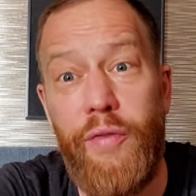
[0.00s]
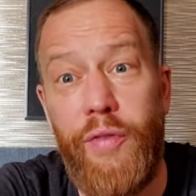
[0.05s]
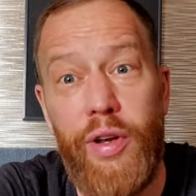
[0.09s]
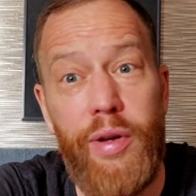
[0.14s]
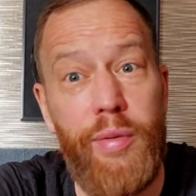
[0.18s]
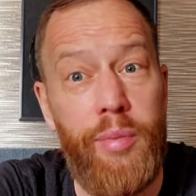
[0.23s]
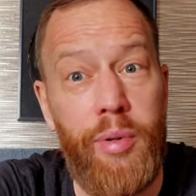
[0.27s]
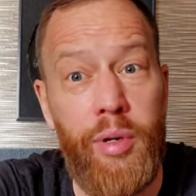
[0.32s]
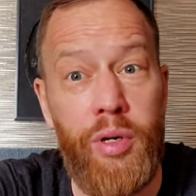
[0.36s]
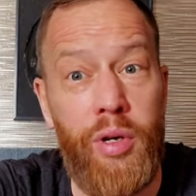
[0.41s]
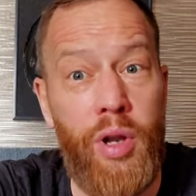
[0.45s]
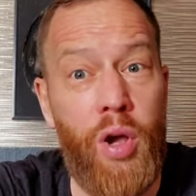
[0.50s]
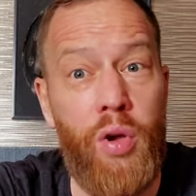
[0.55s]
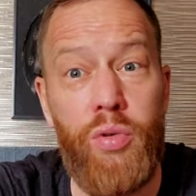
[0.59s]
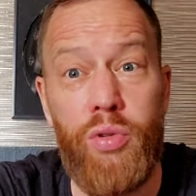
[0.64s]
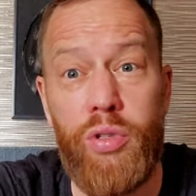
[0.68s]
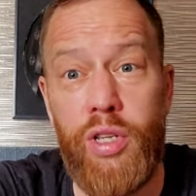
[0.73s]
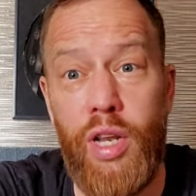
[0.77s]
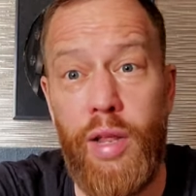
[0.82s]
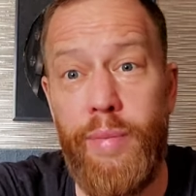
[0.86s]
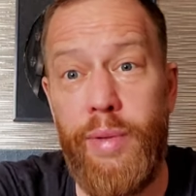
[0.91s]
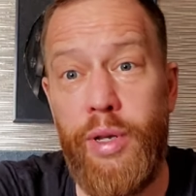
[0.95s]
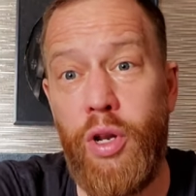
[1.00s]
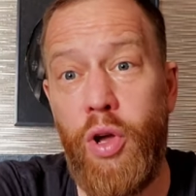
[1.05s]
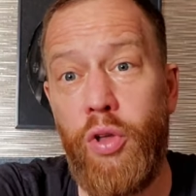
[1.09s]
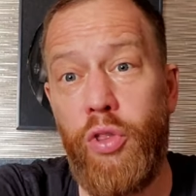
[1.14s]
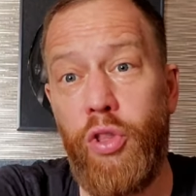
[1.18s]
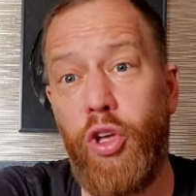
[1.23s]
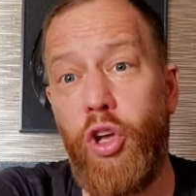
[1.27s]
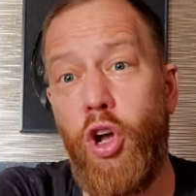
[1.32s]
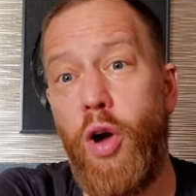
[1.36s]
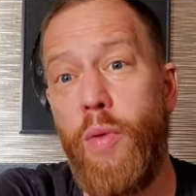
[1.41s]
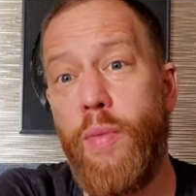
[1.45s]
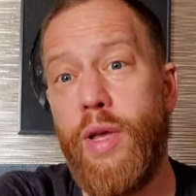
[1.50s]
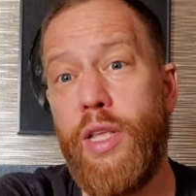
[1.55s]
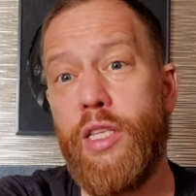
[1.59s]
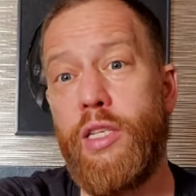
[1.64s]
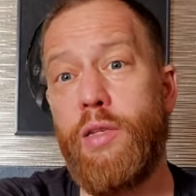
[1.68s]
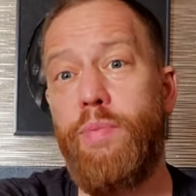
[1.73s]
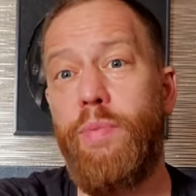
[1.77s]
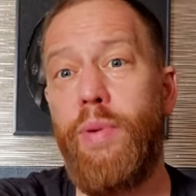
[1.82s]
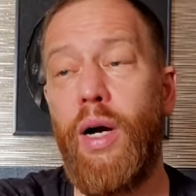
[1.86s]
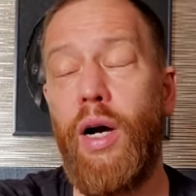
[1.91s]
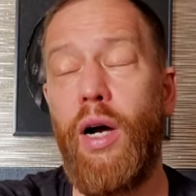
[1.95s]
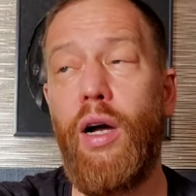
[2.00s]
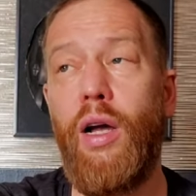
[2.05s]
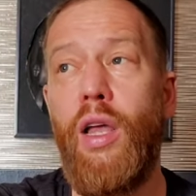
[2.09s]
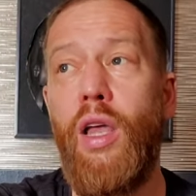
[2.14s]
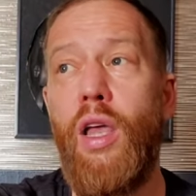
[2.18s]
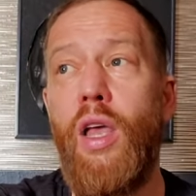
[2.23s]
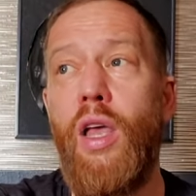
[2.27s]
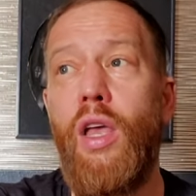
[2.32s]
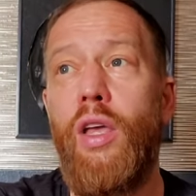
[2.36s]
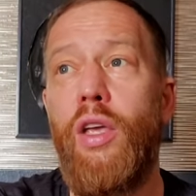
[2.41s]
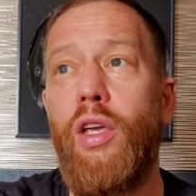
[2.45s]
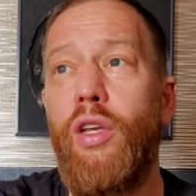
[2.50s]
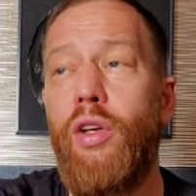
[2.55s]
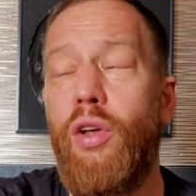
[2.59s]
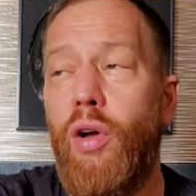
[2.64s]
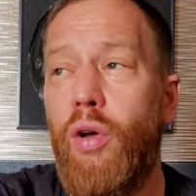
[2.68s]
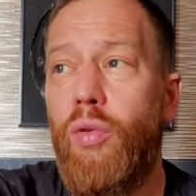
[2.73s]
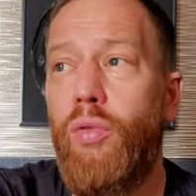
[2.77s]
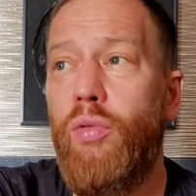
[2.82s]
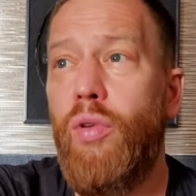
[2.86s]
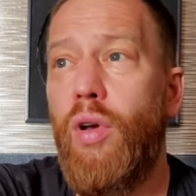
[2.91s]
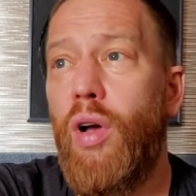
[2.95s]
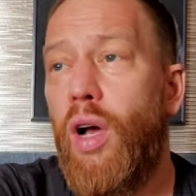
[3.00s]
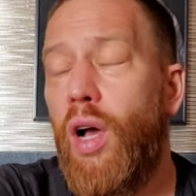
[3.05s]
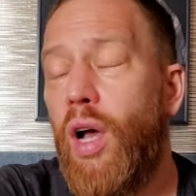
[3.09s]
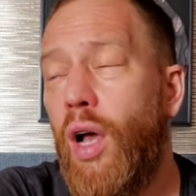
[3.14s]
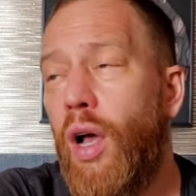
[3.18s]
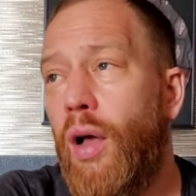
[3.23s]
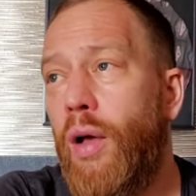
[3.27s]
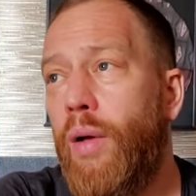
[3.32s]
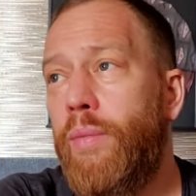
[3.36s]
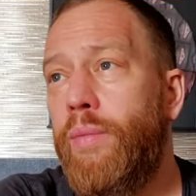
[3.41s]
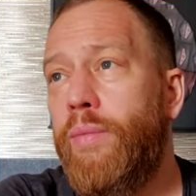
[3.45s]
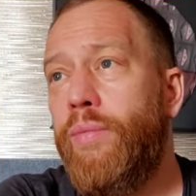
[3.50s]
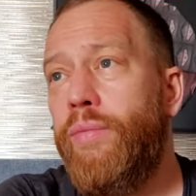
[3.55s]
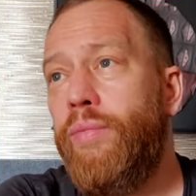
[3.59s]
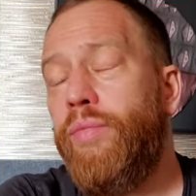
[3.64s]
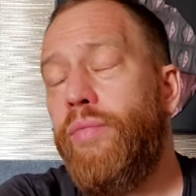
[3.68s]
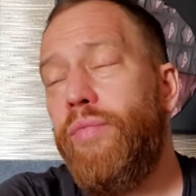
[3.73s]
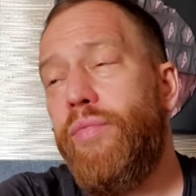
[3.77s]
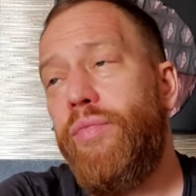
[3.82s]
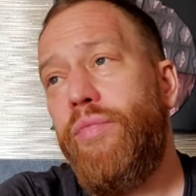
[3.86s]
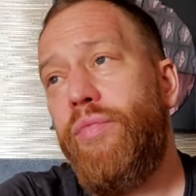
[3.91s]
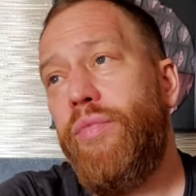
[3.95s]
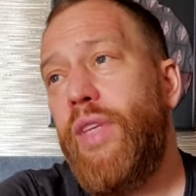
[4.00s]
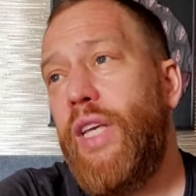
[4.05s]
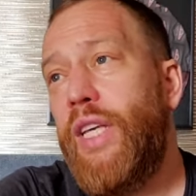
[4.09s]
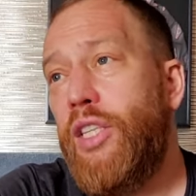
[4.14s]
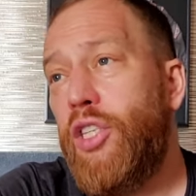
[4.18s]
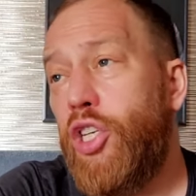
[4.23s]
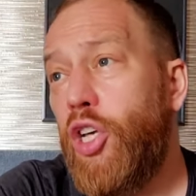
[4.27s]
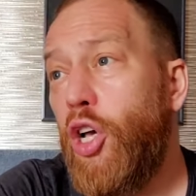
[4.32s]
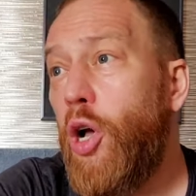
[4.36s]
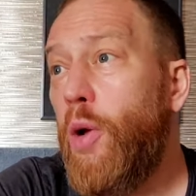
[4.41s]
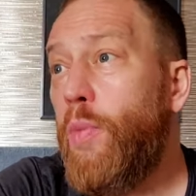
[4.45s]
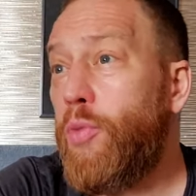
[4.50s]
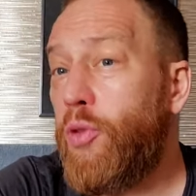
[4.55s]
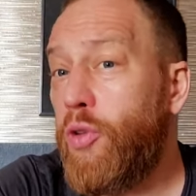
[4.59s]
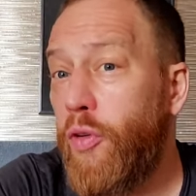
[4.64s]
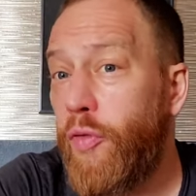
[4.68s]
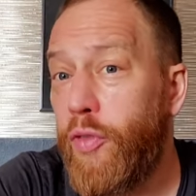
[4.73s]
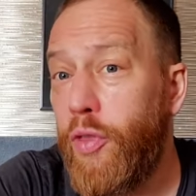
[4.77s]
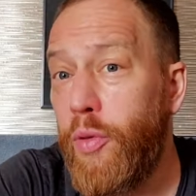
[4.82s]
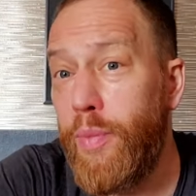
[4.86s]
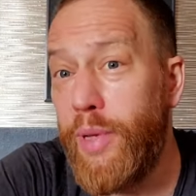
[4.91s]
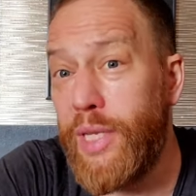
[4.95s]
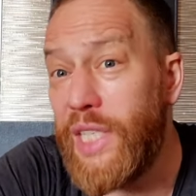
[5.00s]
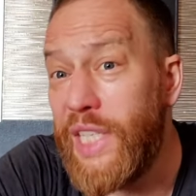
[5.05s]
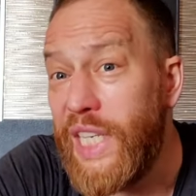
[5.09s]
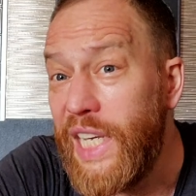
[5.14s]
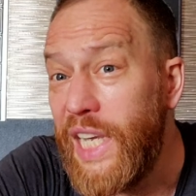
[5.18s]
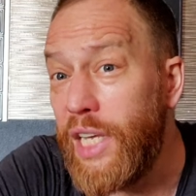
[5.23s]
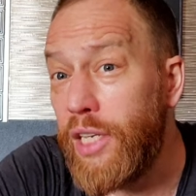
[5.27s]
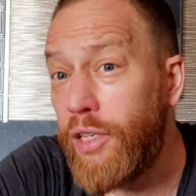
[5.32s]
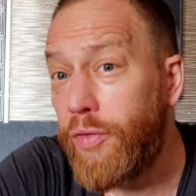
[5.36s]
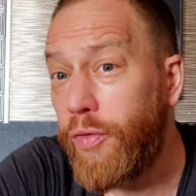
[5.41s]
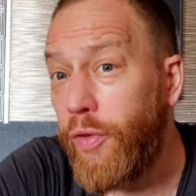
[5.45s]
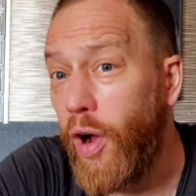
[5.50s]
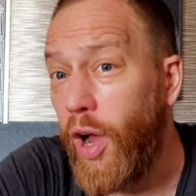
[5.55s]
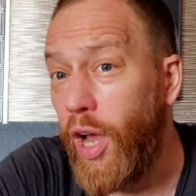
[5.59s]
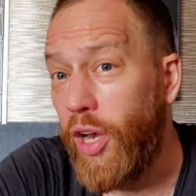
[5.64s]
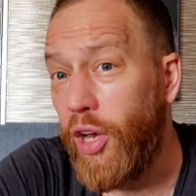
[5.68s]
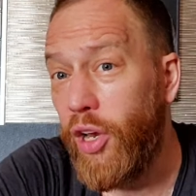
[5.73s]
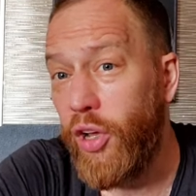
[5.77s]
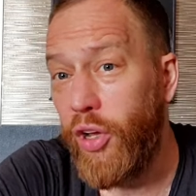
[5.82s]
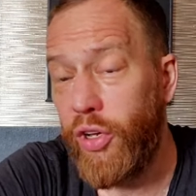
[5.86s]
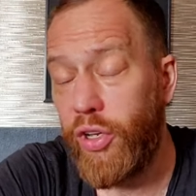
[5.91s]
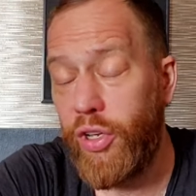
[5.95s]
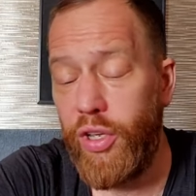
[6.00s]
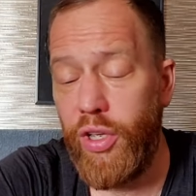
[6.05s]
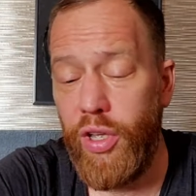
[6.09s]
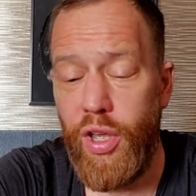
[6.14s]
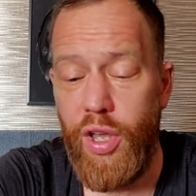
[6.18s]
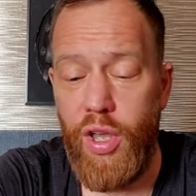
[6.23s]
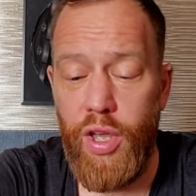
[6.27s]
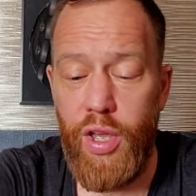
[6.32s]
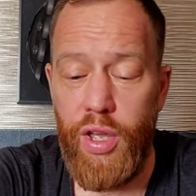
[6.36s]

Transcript: If anyone knows, let me know in the comments. But you know, um, in terms of the Matias fight, look,